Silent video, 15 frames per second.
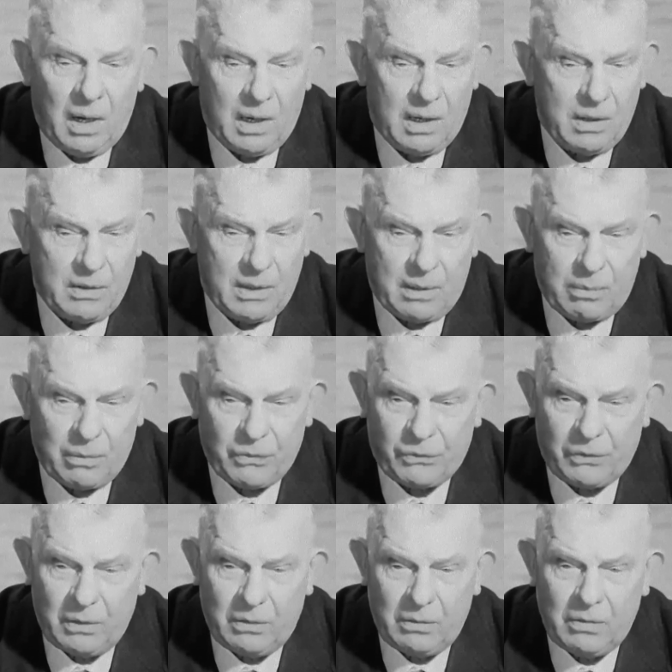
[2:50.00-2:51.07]
there
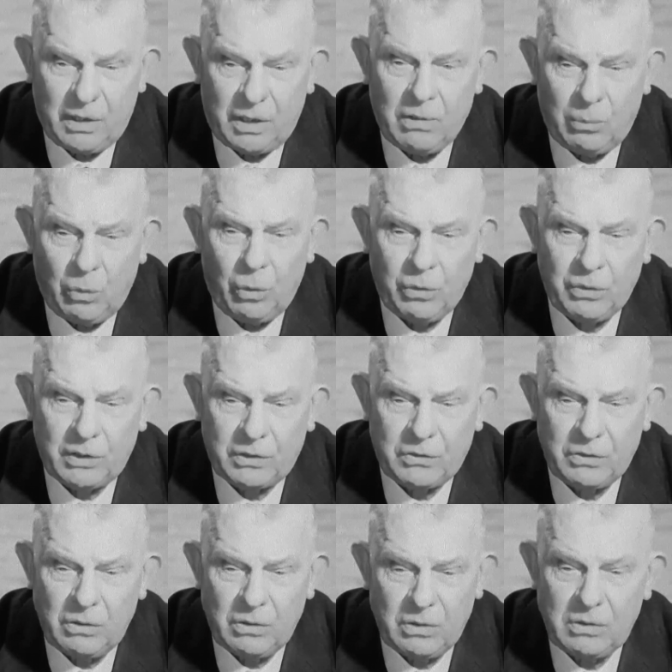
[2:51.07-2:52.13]
was little more
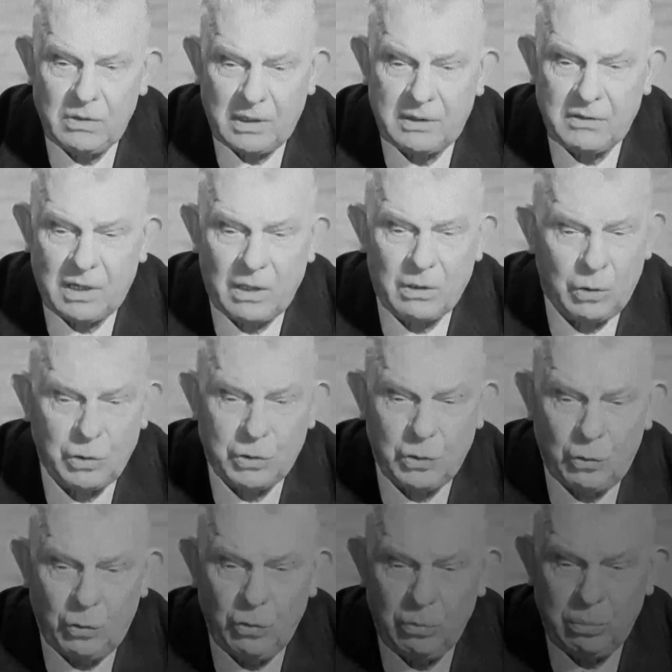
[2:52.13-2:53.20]
that they could
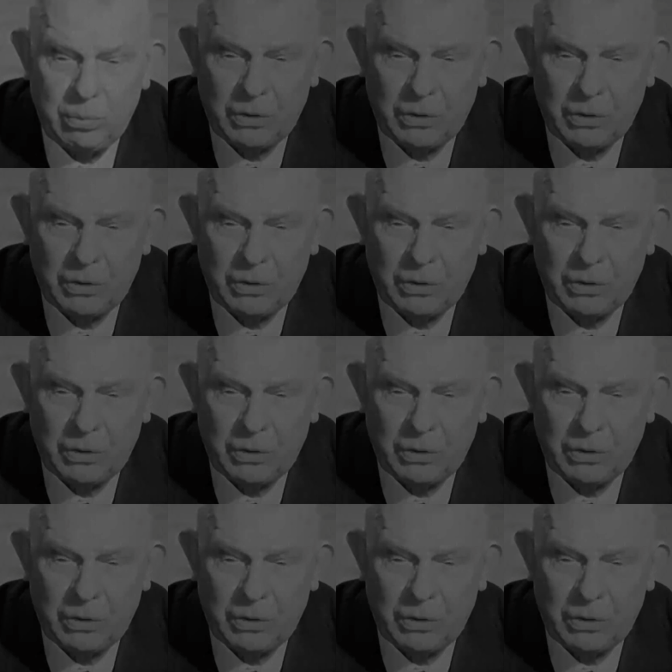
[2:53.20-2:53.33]
do.